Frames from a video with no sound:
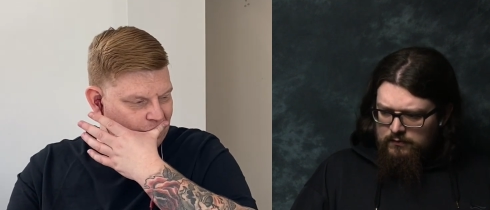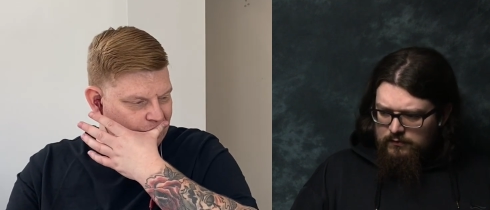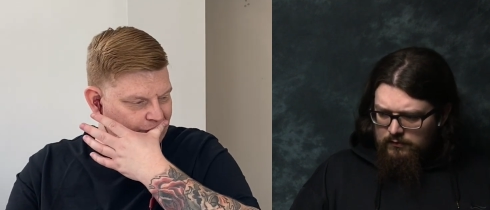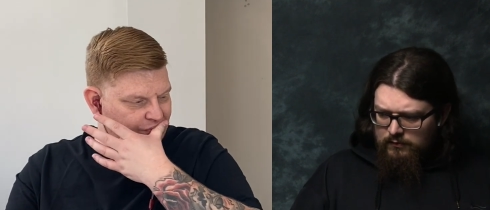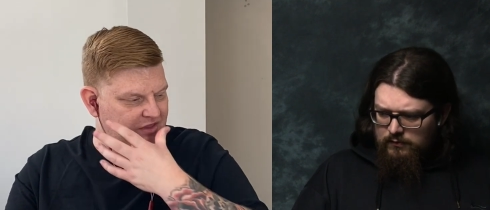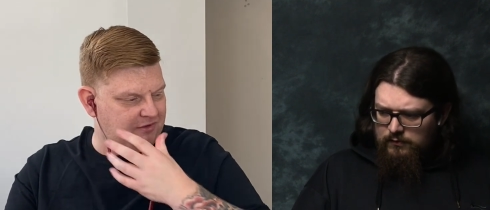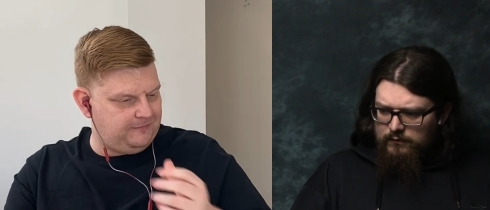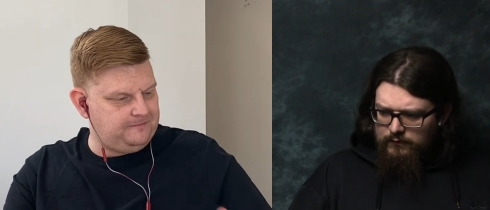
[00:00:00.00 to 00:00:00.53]

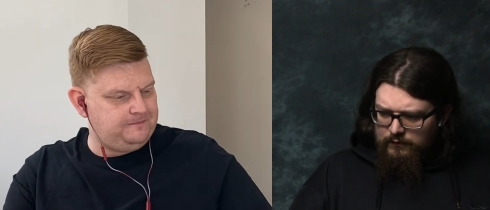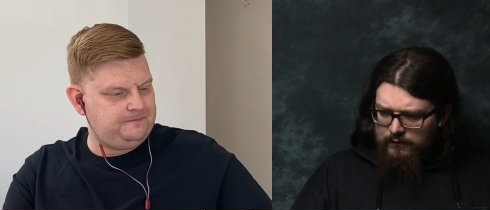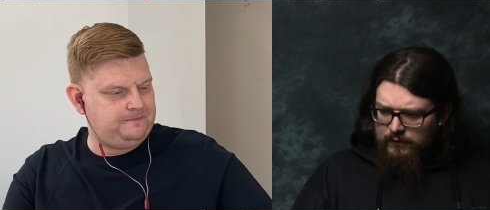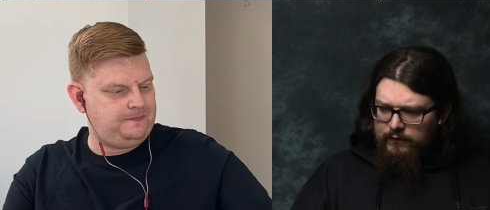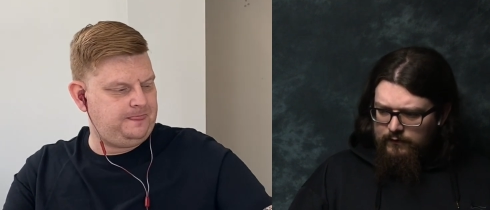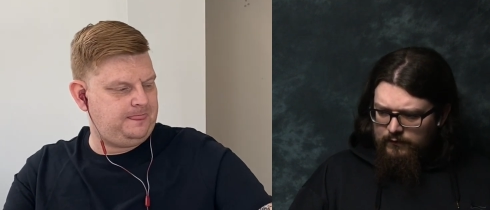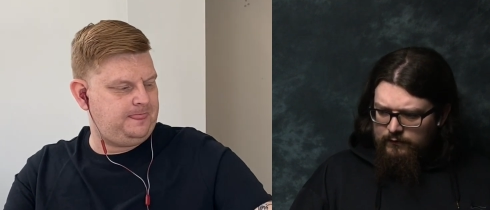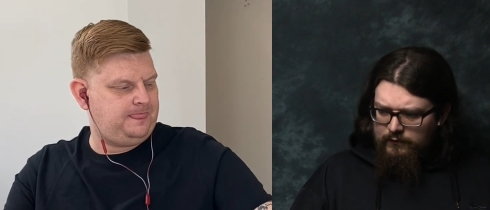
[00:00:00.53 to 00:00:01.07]
Speaker 1: And
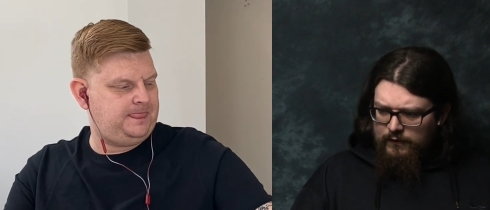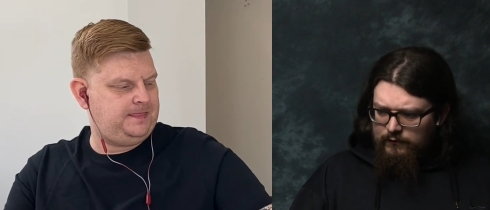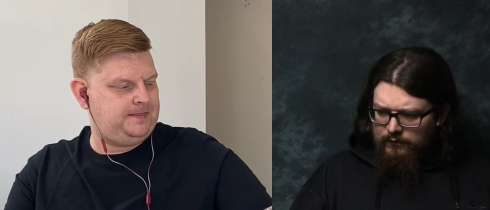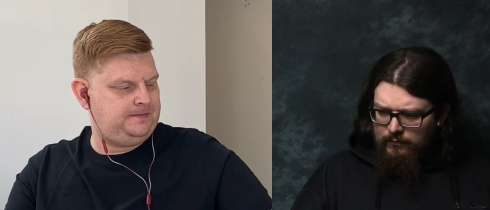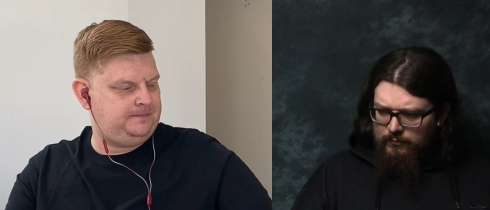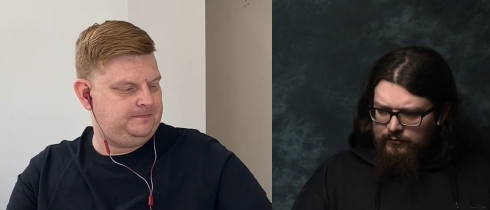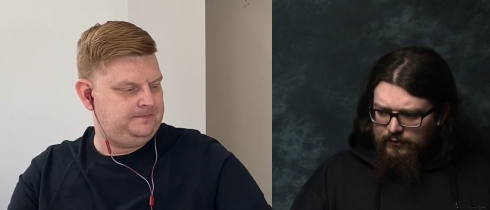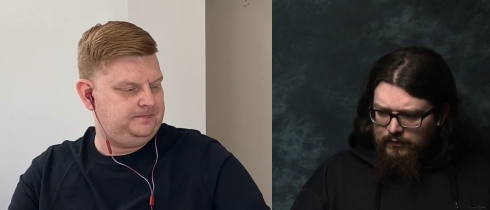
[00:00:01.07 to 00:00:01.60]
he said
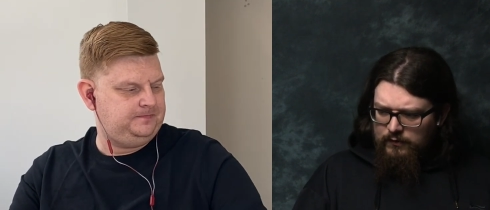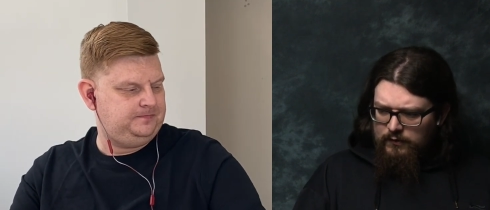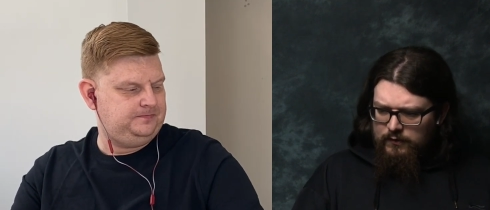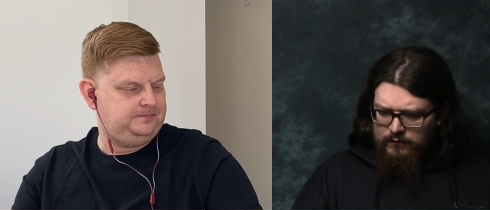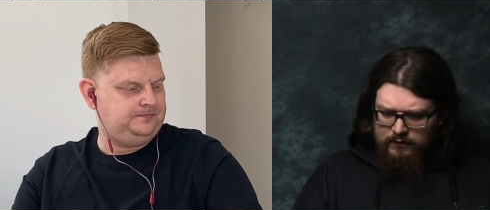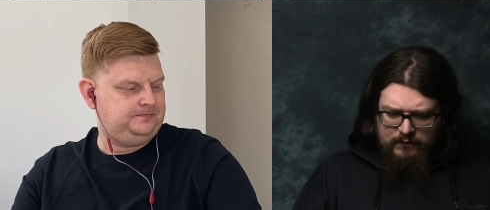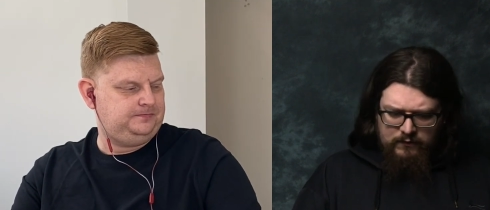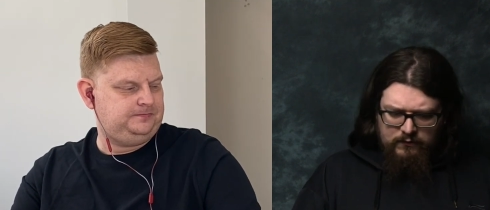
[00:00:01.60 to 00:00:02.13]
something and I
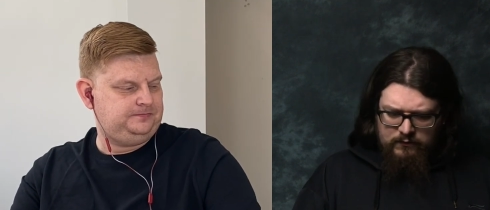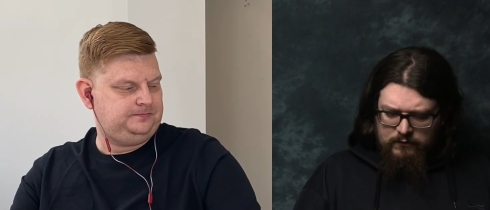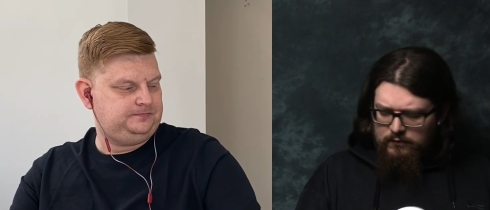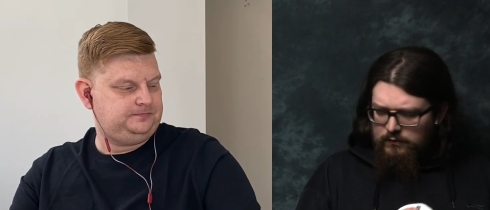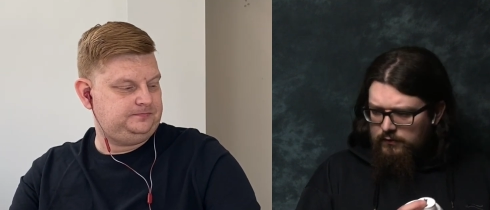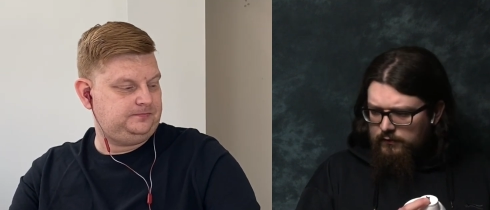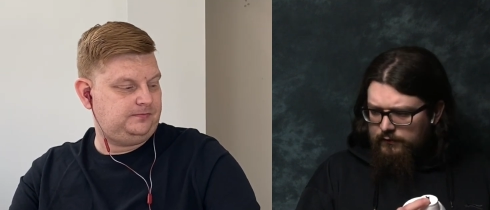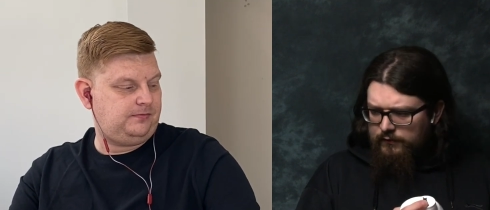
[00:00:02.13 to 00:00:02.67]
didn't
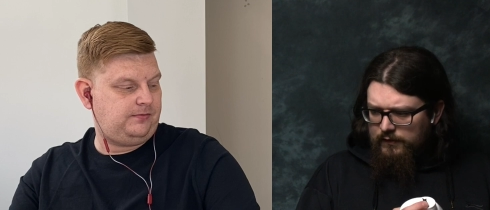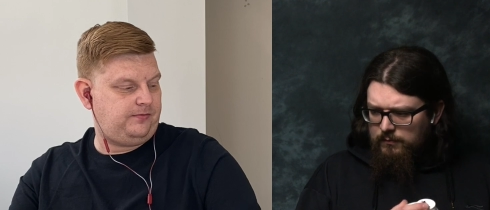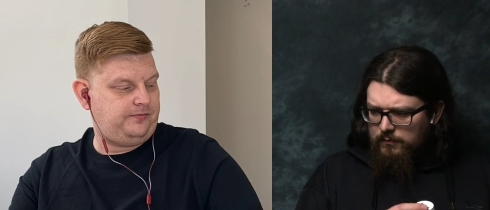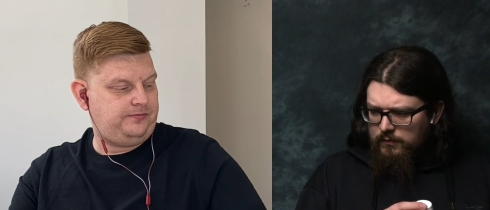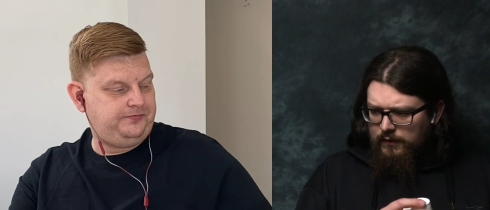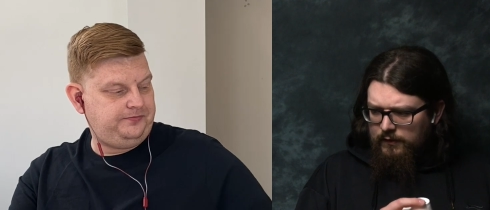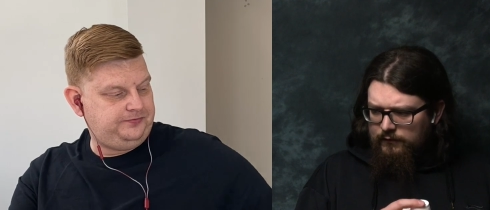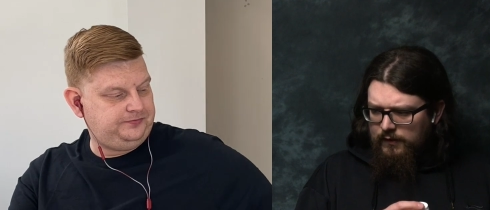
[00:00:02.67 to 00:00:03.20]
understand
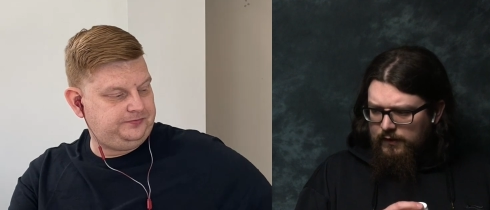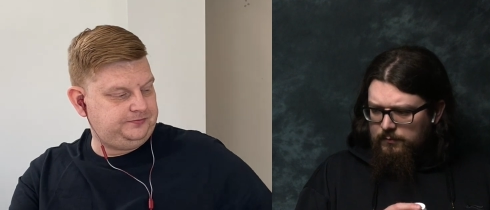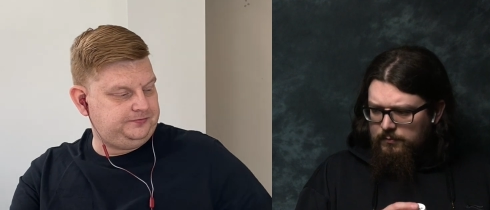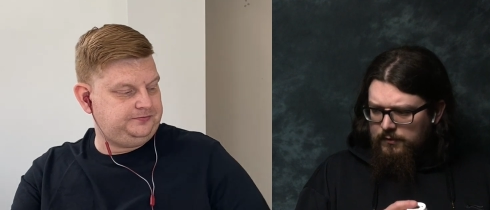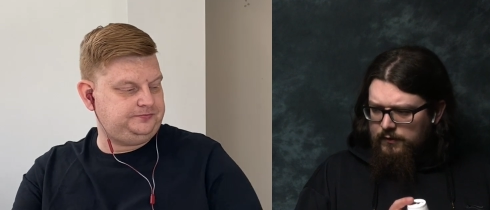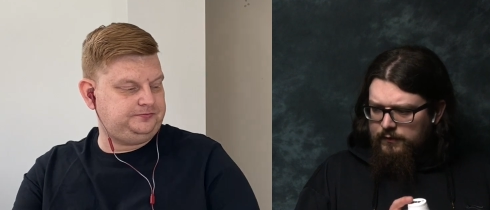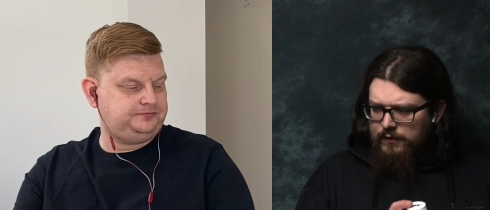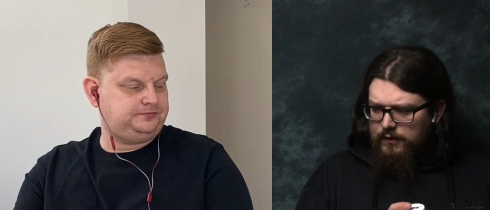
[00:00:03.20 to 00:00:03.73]
what he said, but
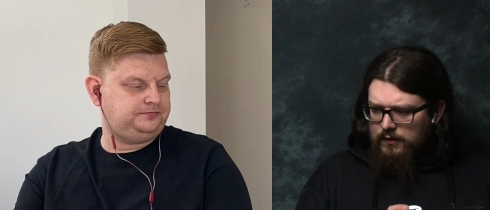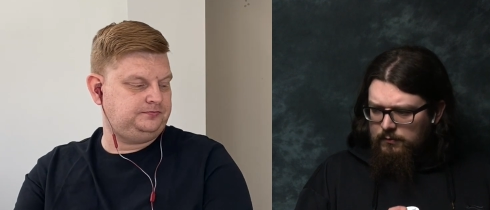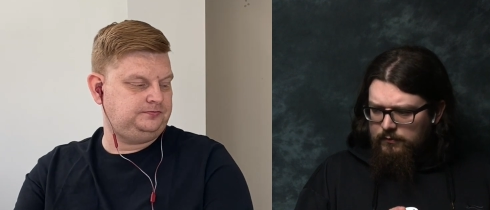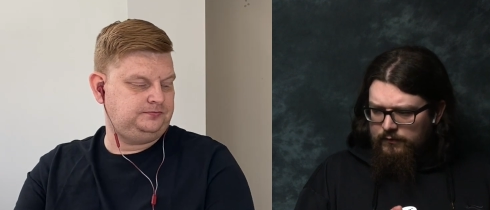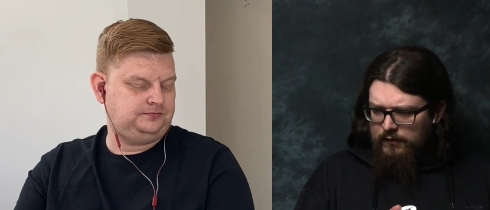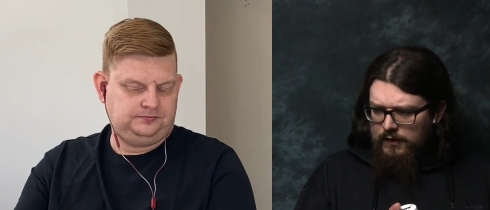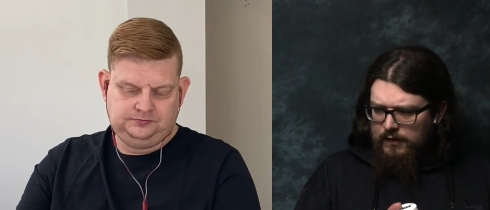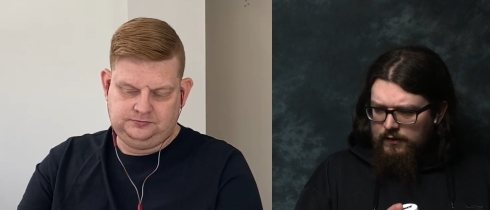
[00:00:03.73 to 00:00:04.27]
I think it was a
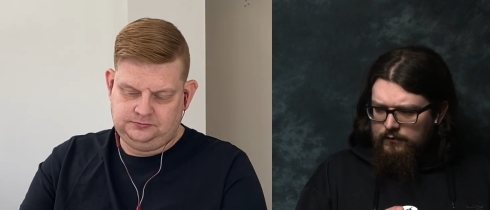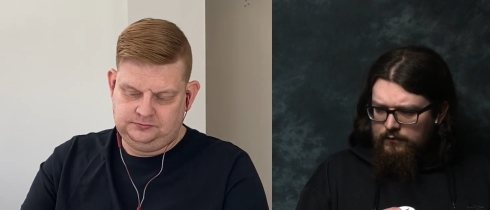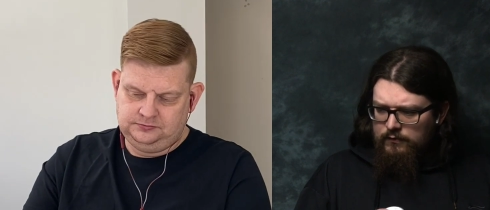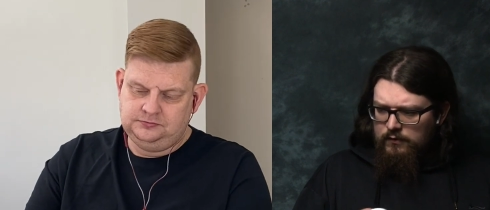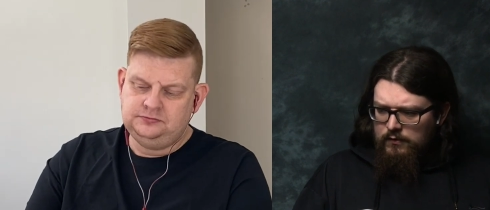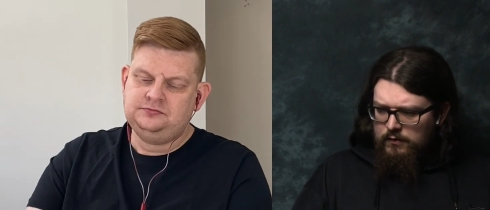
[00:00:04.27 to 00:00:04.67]
yes.